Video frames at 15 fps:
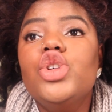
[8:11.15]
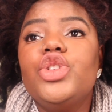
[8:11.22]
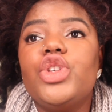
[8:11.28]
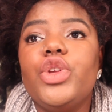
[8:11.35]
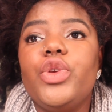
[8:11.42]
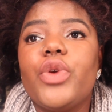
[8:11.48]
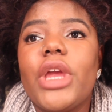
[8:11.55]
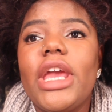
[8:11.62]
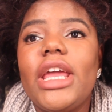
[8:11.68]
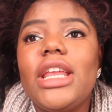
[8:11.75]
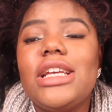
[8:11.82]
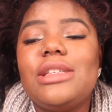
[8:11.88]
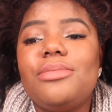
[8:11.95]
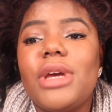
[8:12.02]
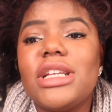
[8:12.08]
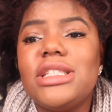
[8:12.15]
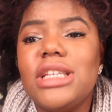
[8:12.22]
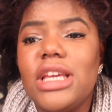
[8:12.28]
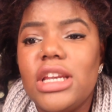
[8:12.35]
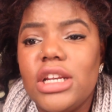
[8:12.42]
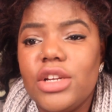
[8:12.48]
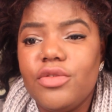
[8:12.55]
So you can't expect to
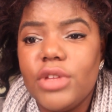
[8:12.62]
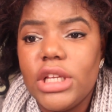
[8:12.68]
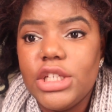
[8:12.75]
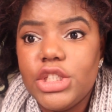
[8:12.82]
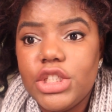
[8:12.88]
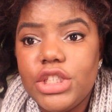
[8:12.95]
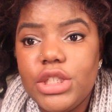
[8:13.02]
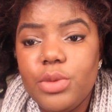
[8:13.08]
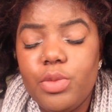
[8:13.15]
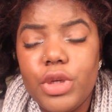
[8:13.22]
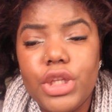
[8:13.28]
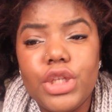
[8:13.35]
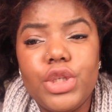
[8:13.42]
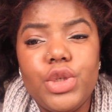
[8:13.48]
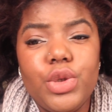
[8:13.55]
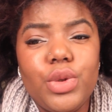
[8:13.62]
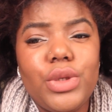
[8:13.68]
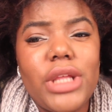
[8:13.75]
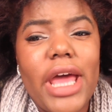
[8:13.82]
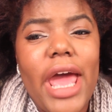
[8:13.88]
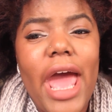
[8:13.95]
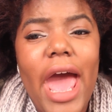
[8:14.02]
get in a relationship with a
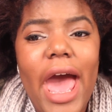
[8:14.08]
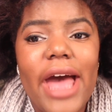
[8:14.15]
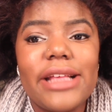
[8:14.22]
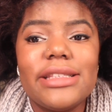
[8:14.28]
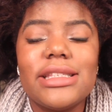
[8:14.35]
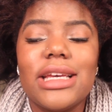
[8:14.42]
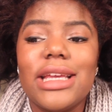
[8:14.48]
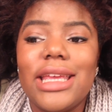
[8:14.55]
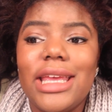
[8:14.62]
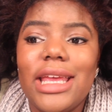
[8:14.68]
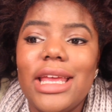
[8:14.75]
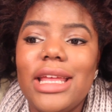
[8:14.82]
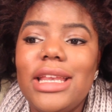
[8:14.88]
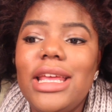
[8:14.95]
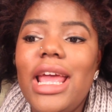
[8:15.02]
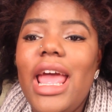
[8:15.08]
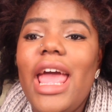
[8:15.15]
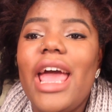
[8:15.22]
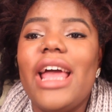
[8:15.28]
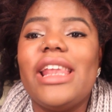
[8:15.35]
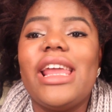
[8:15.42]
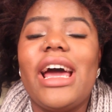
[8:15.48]
dude that has a kid
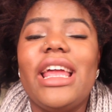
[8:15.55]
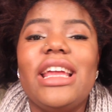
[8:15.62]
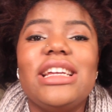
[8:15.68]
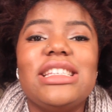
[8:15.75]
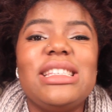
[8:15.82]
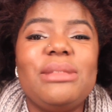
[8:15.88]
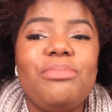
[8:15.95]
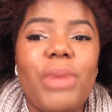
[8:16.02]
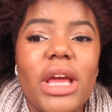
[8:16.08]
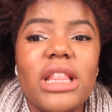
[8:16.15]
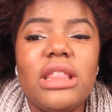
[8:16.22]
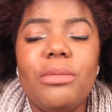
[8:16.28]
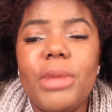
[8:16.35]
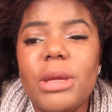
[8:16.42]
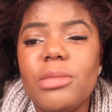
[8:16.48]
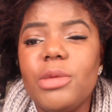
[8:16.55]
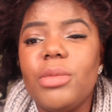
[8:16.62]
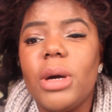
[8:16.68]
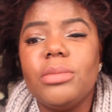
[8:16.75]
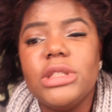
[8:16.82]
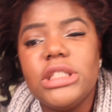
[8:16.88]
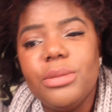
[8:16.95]
and not expect the baby
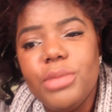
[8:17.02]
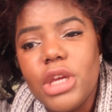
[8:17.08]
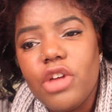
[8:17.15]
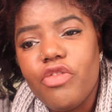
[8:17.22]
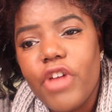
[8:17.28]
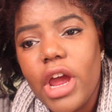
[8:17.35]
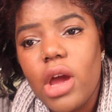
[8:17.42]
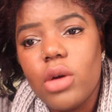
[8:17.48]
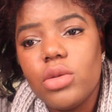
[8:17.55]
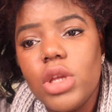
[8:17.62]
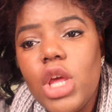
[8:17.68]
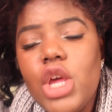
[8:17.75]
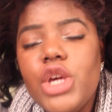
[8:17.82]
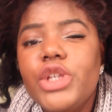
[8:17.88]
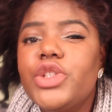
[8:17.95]
mama to be around.